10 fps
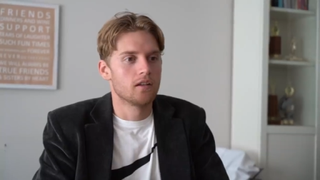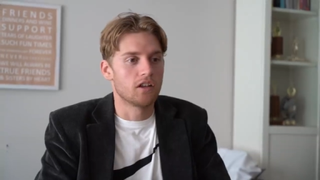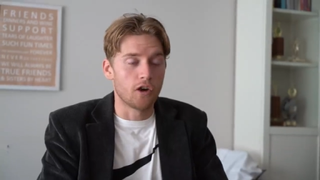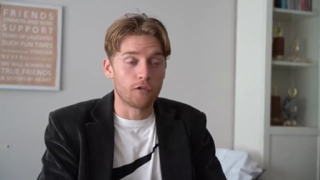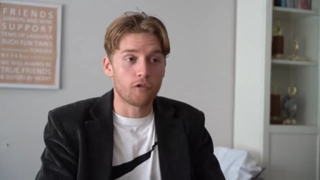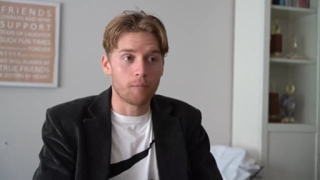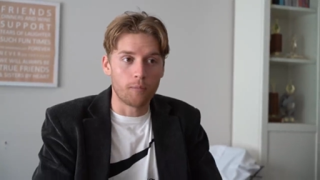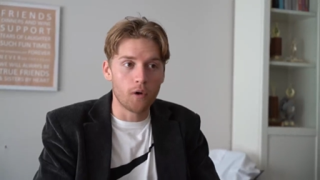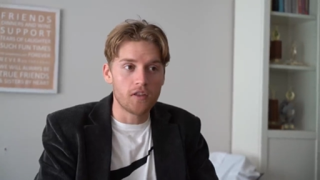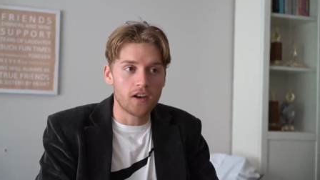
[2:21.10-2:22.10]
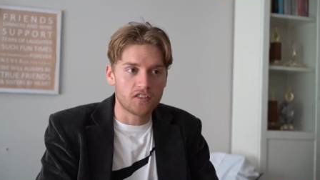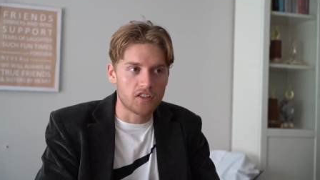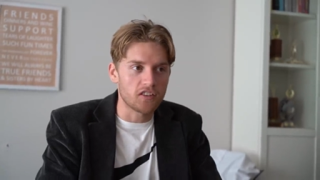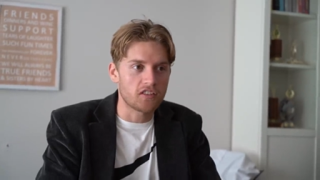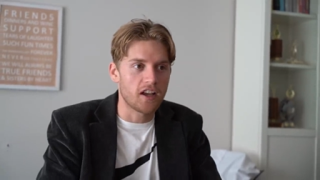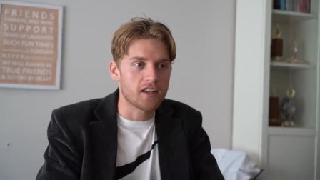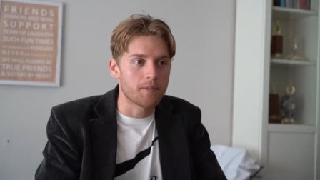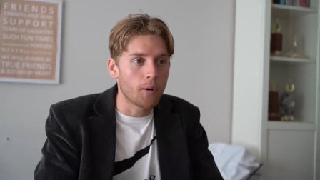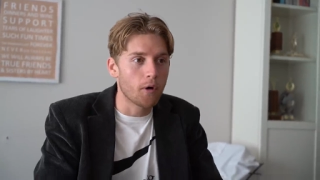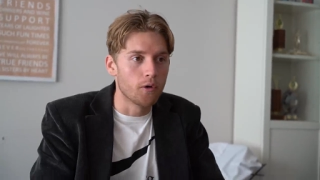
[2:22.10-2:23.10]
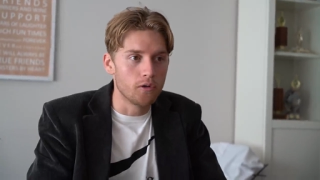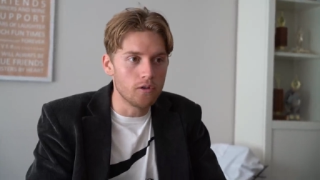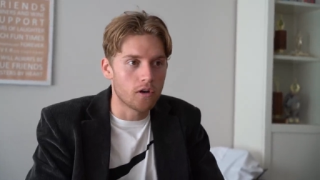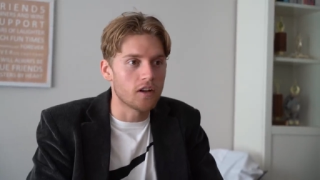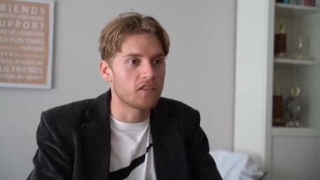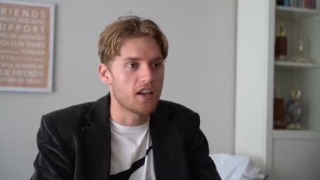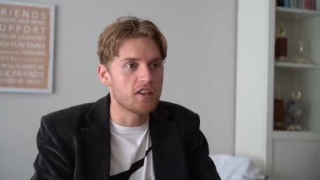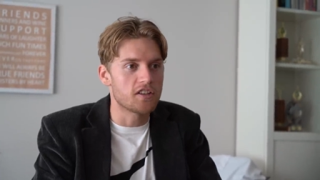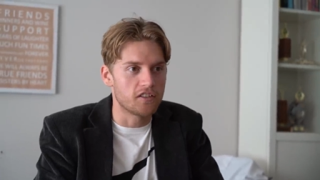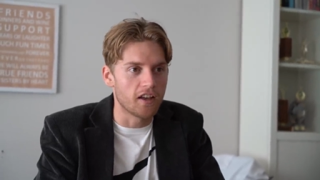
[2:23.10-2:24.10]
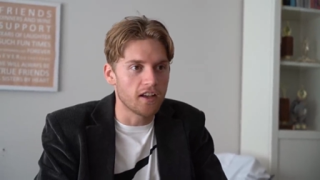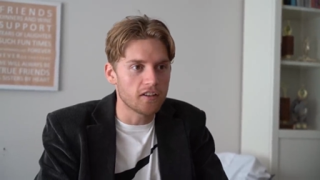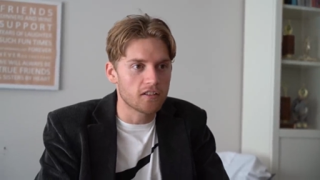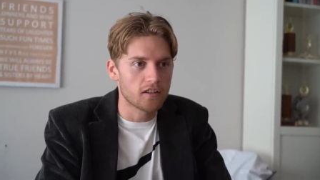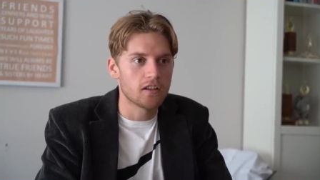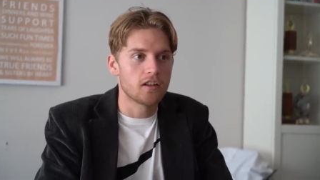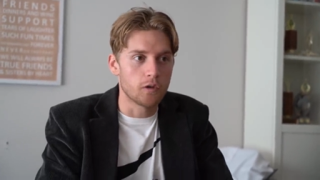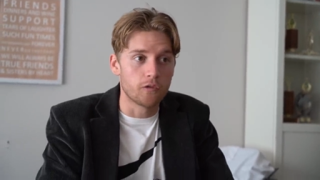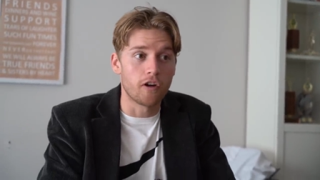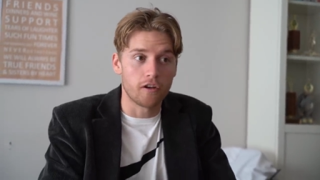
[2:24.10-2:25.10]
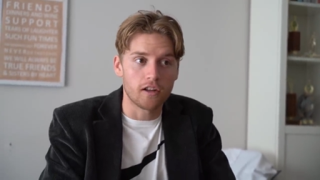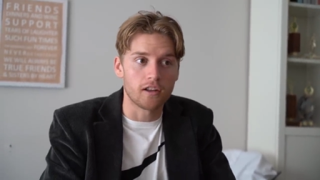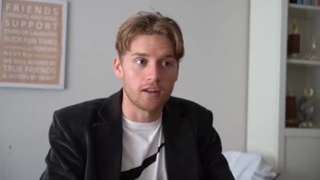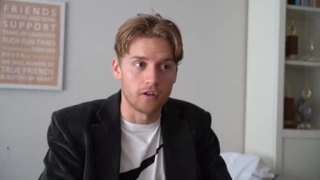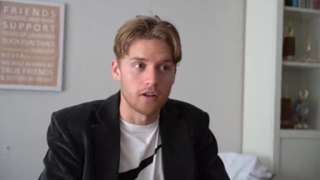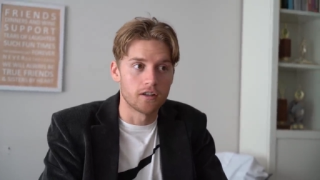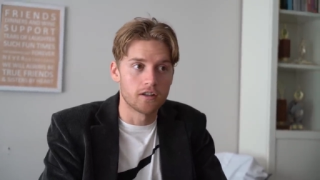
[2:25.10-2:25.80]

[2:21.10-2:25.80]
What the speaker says: You know, for a boy that has just taken a poo on his teacher's desk, you're very clever.